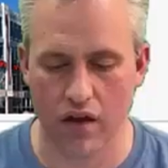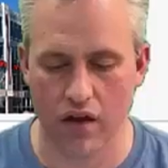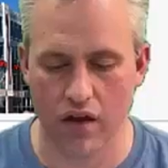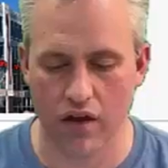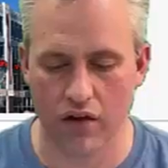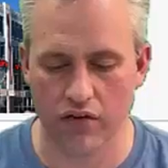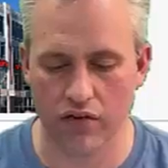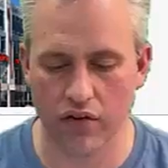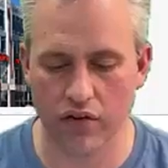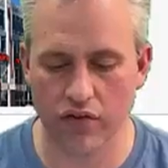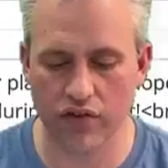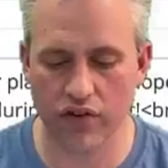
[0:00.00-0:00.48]

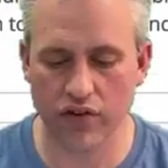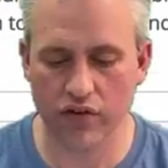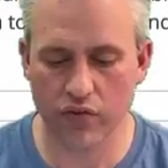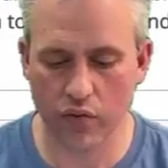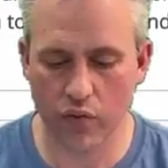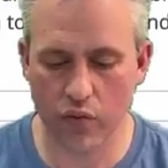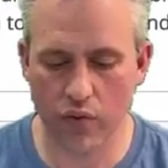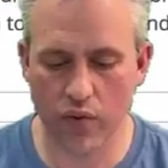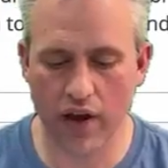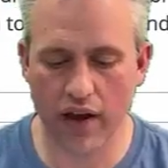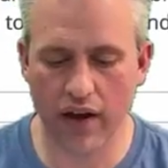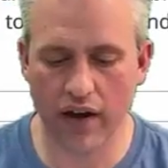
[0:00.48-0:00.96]
So since we're
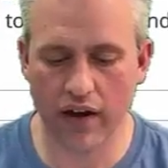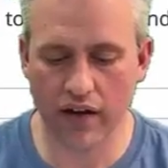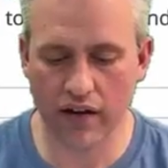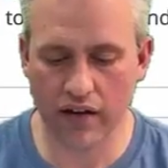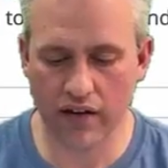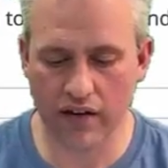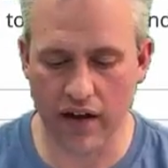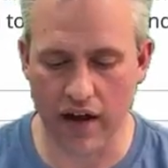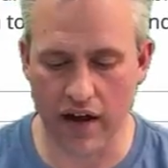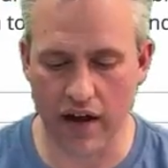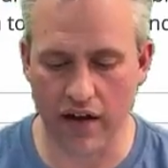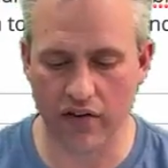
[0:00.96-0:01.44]
ready to
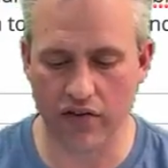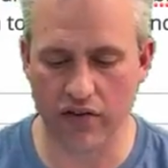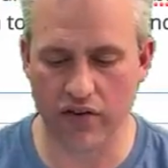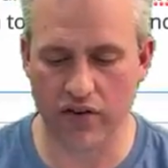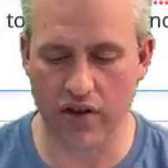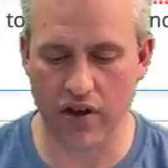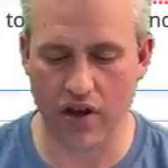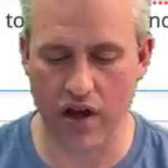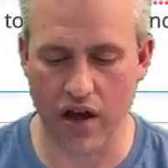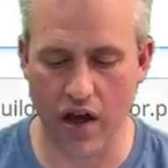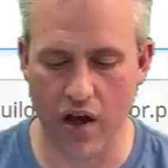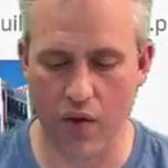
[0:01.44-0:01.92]
test,
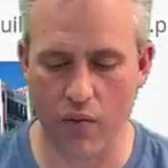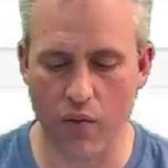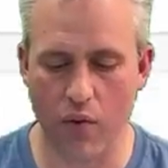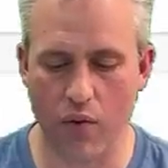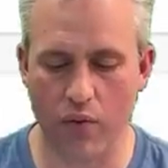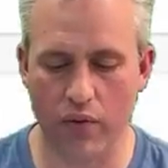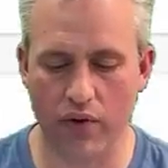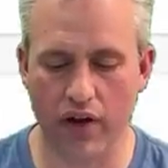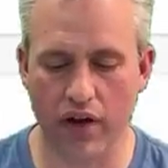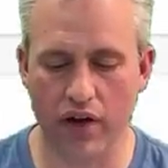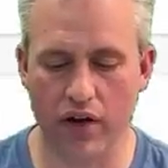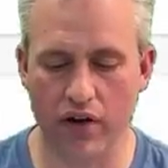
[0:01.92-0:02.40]
what
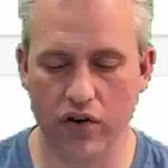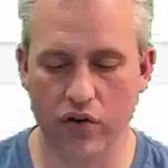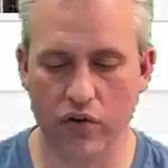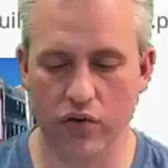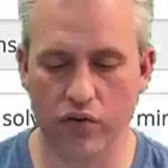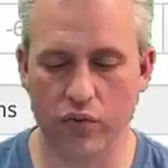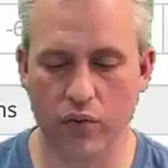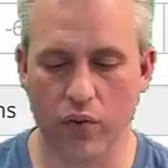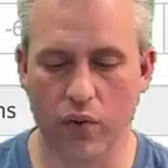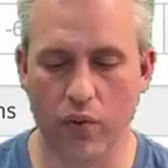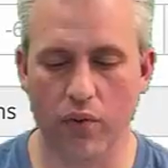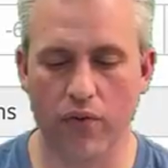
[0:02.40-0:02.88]
we're going to do is,
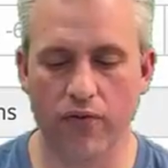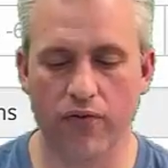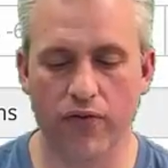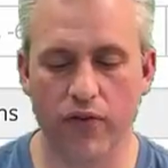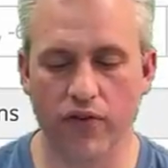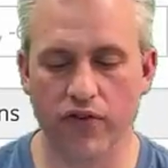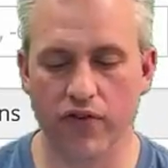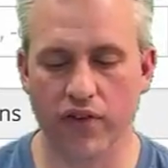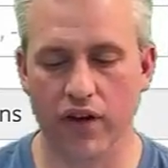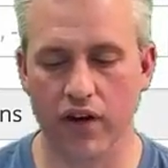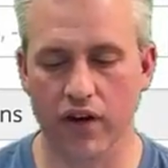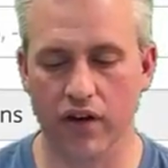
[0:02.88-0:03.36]
we're
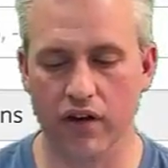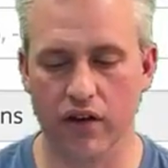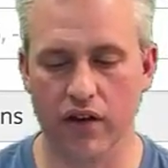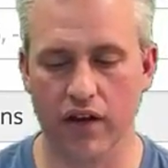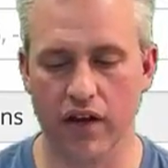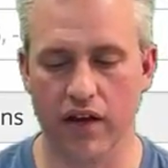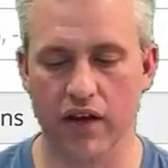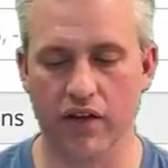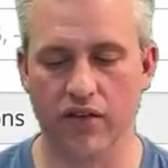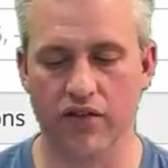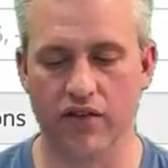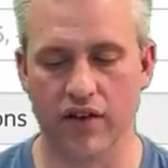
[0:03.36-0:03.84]
first going to
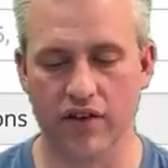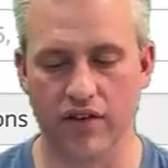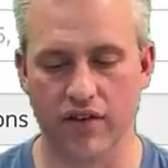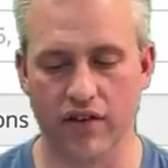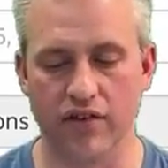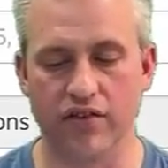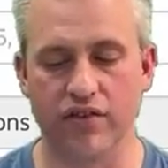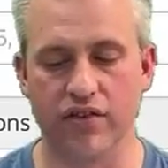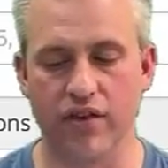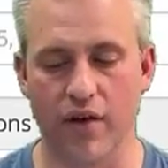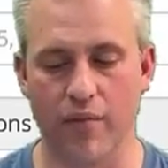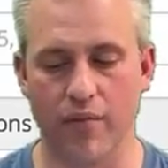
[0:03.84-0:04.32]
glance at the
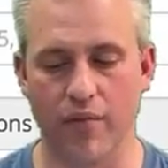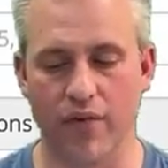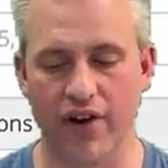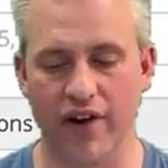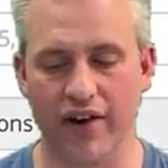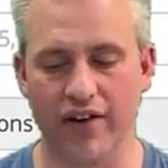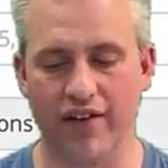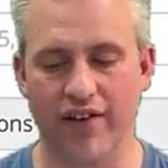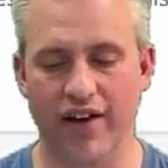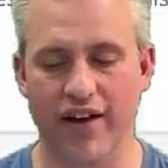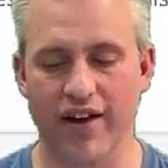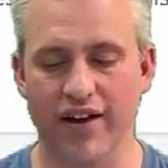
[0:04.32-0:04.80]
summary,
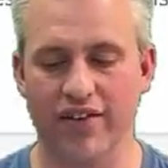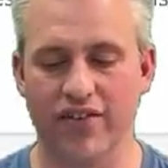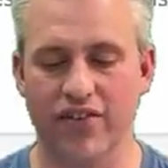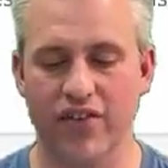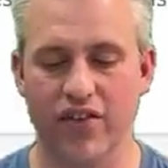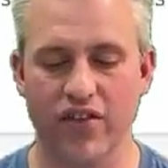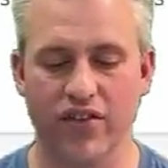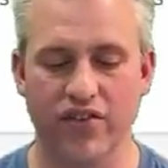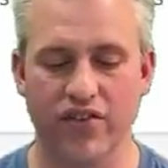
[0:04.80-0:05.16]
right? So the